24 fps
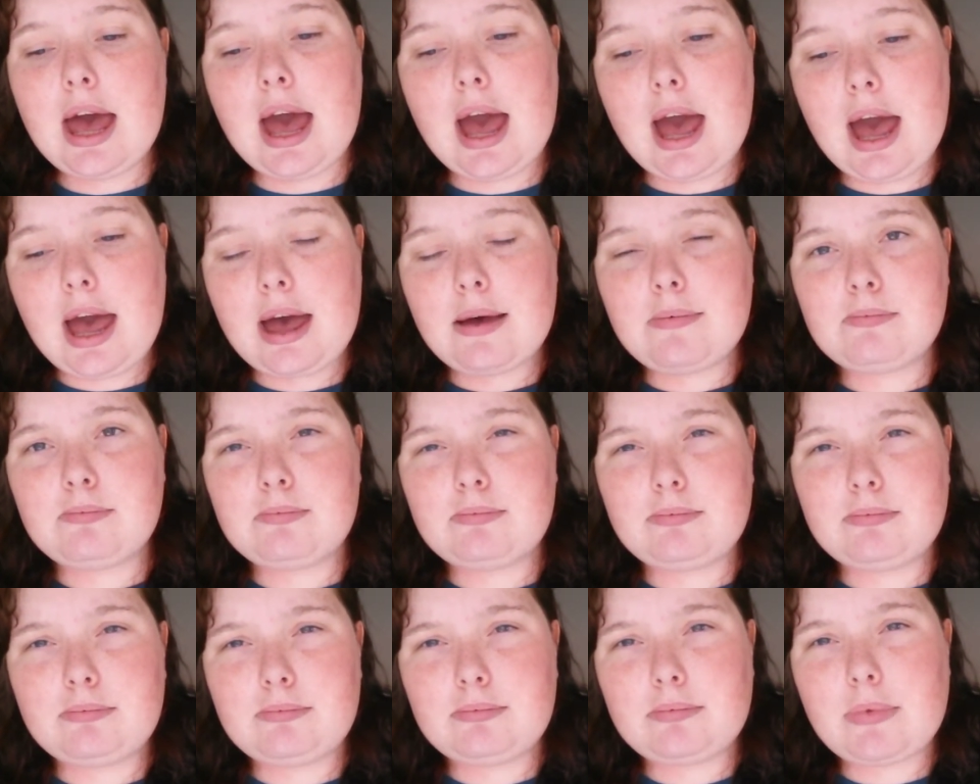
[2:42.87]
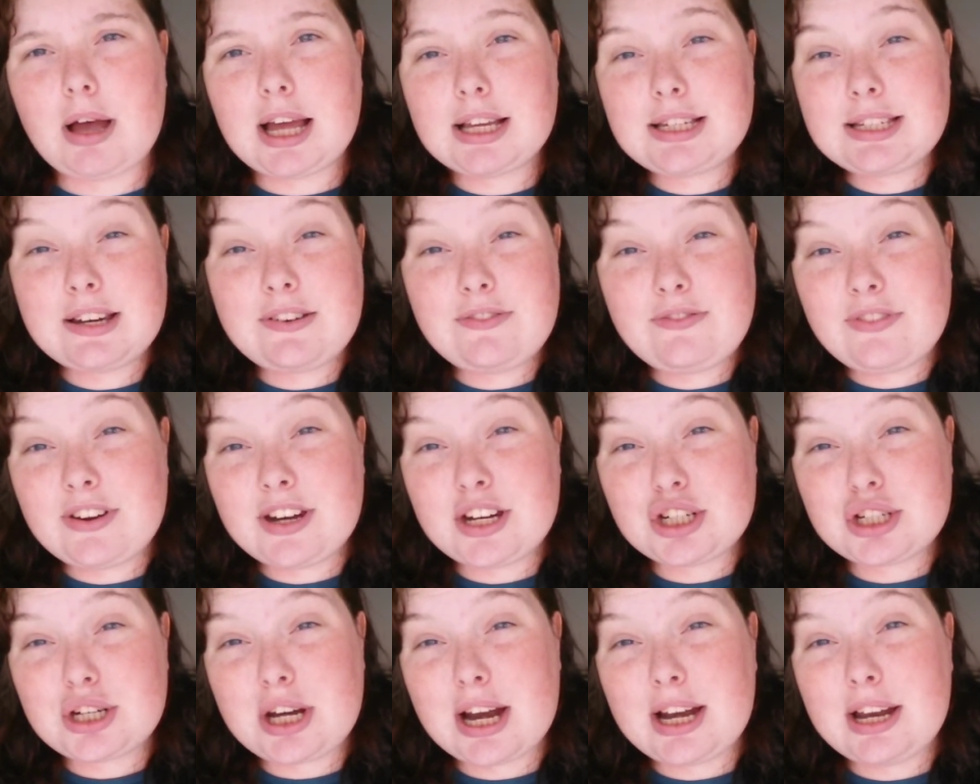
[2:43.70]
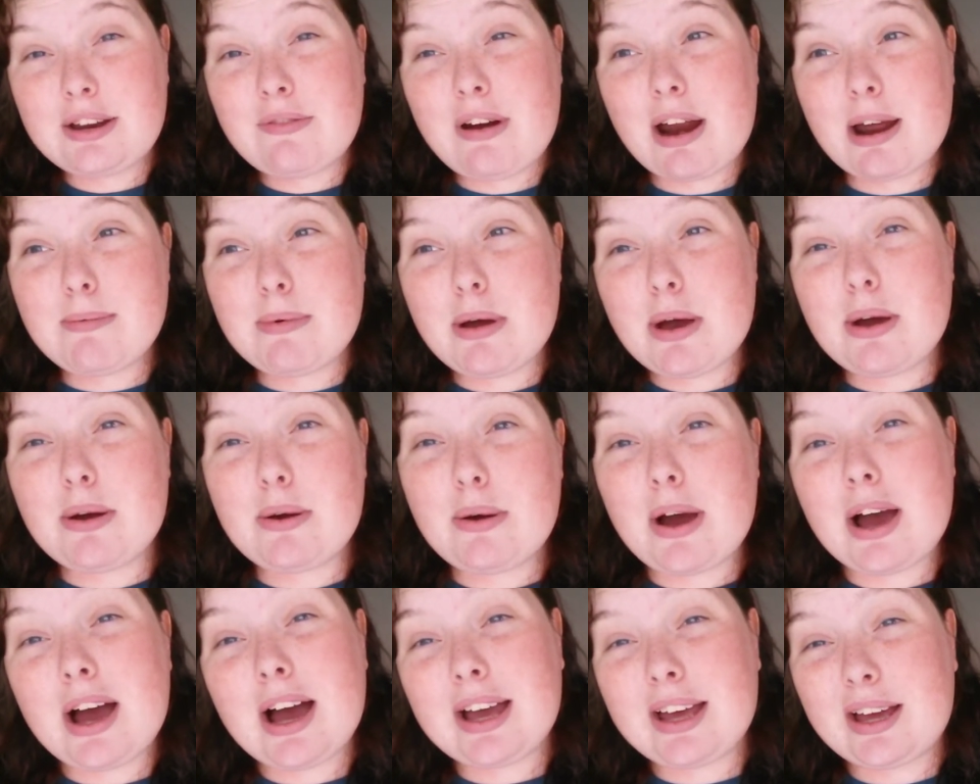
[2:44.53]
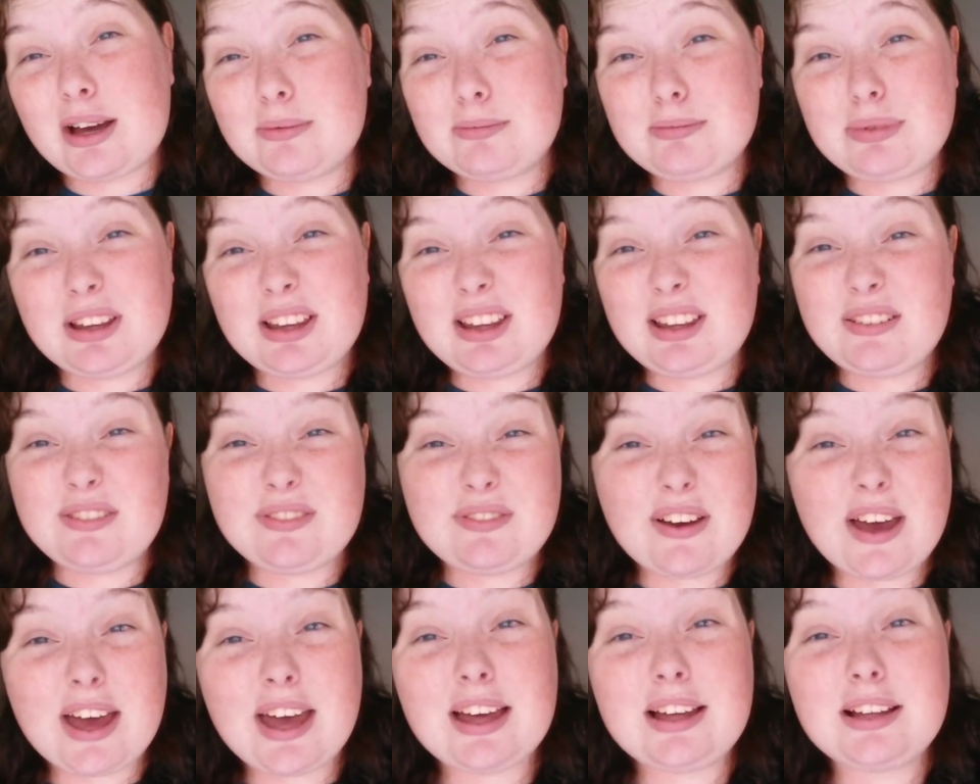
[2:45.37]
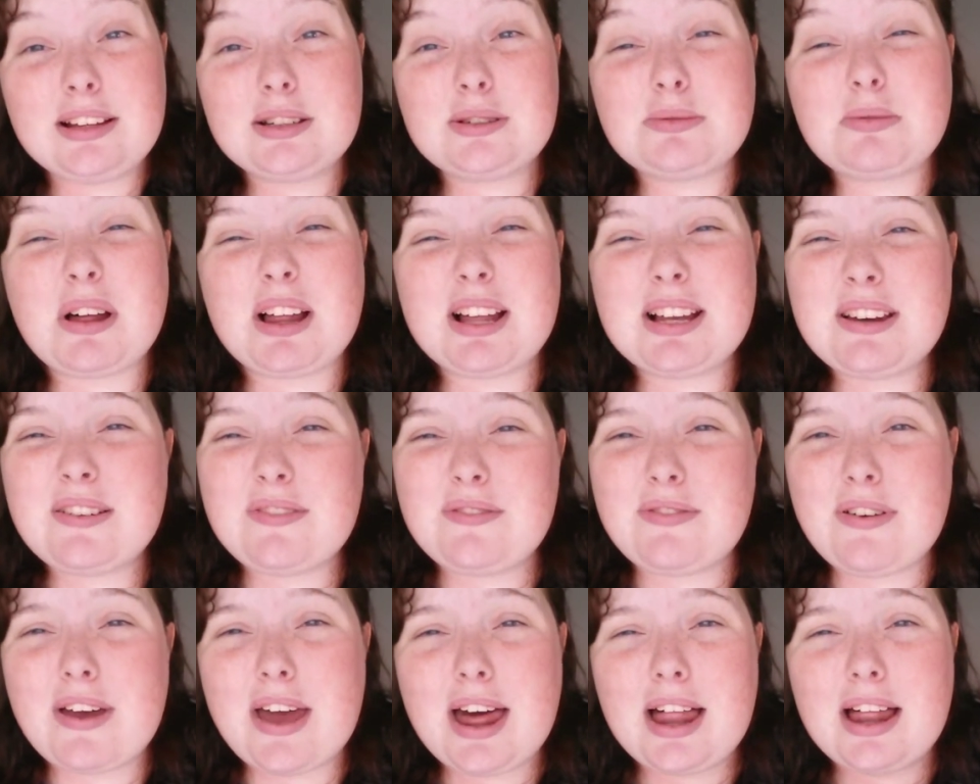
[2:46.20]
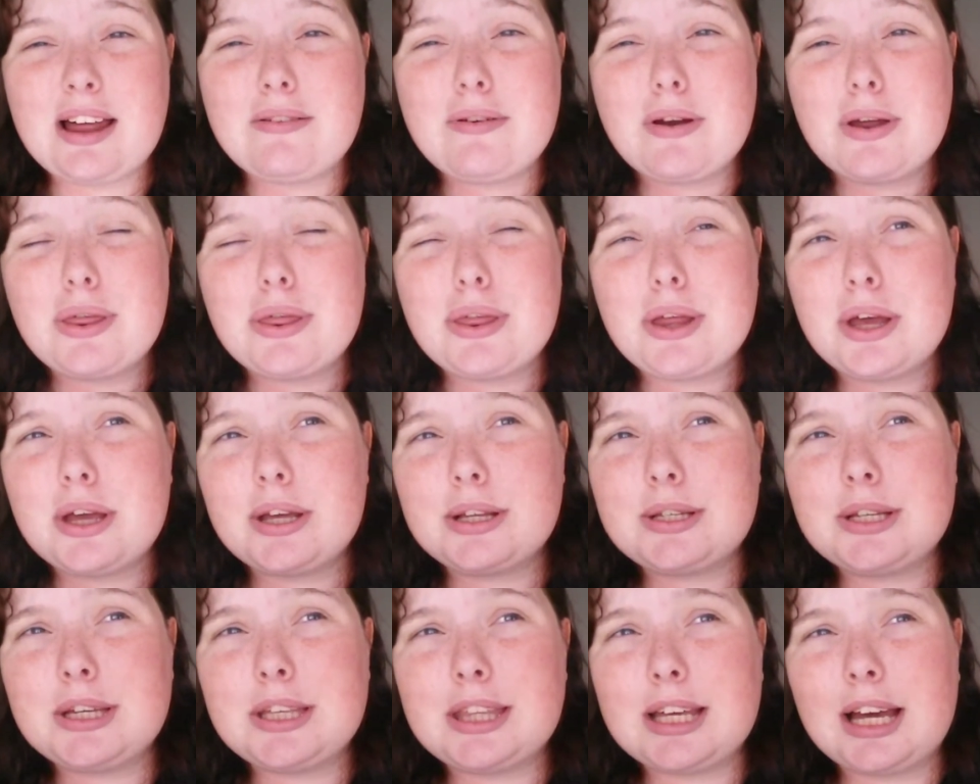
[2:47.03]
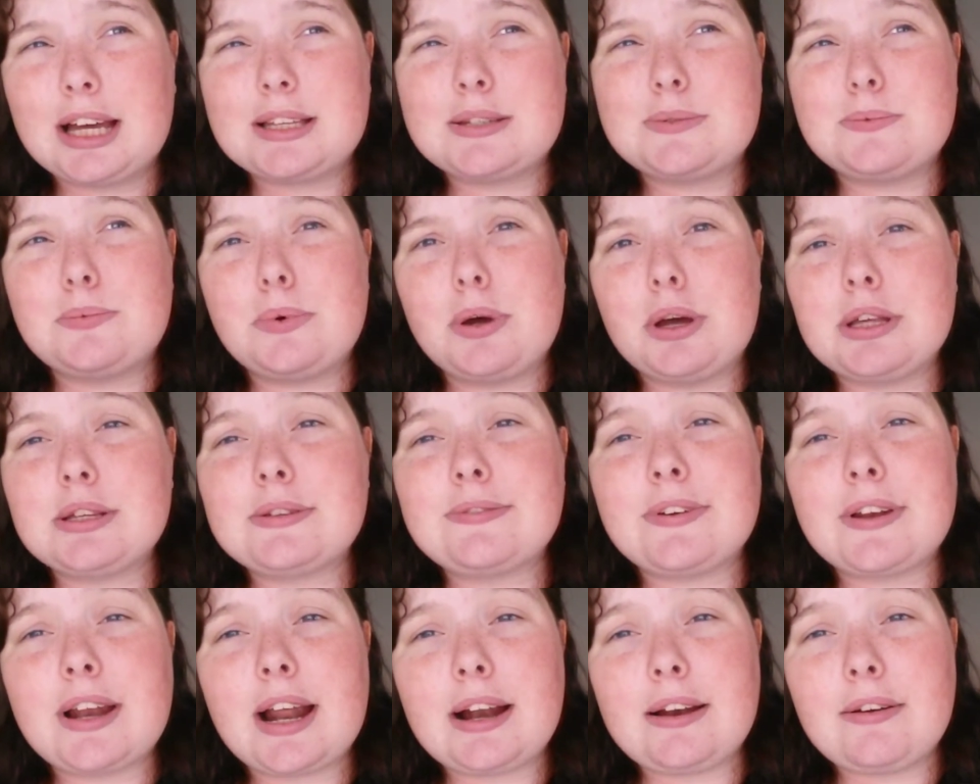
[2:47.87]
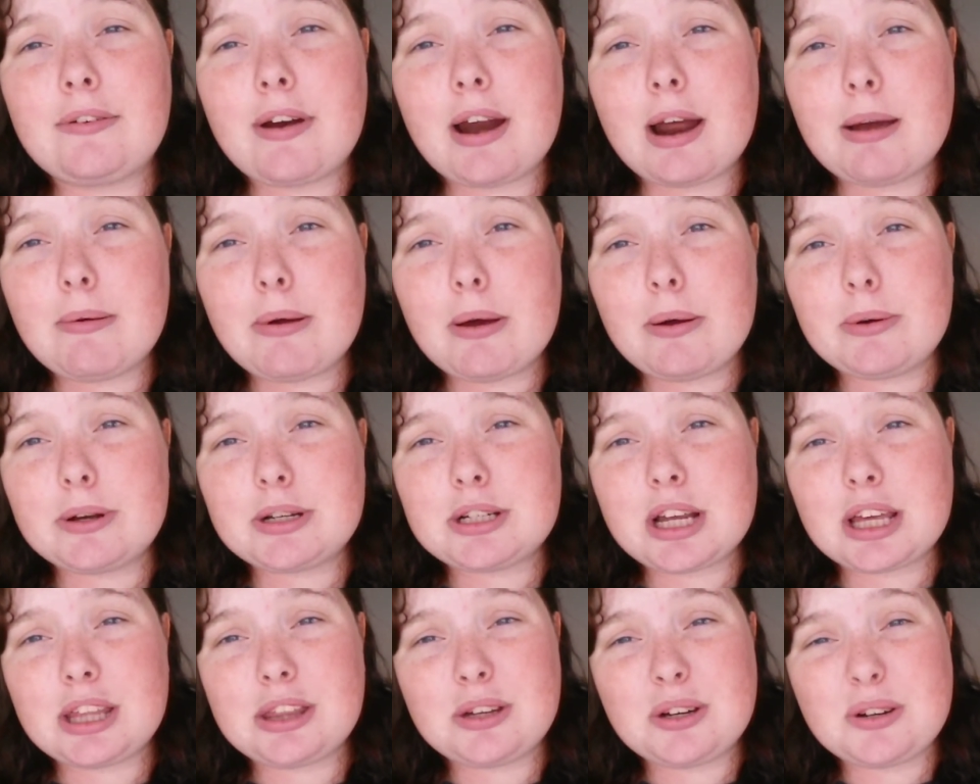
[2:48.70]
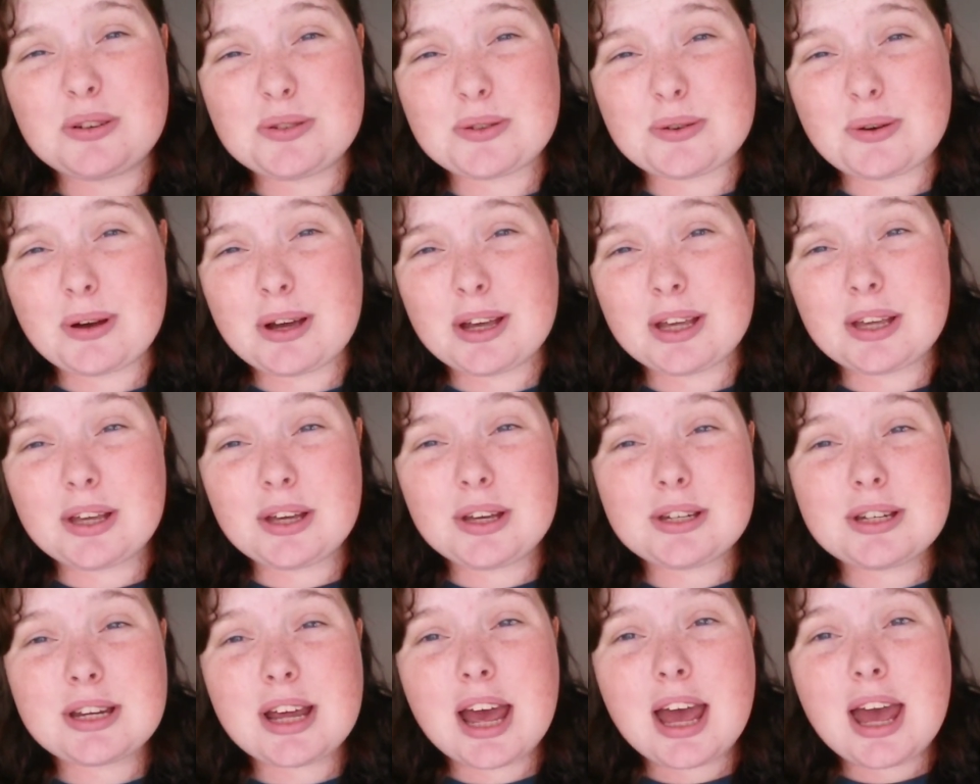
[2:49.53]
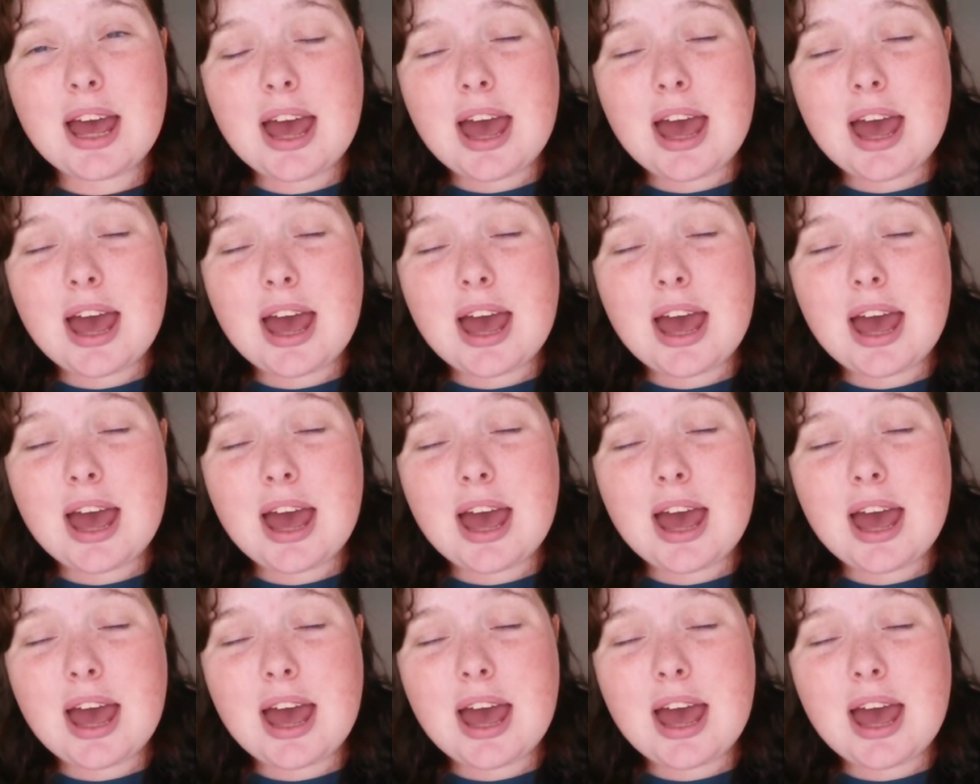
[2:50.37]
I didn't finish NaNoWriMo. I completely failed. Well, I didn't fail, I wrote 32,000 words for NaNoWriMo, which I thought was quite good.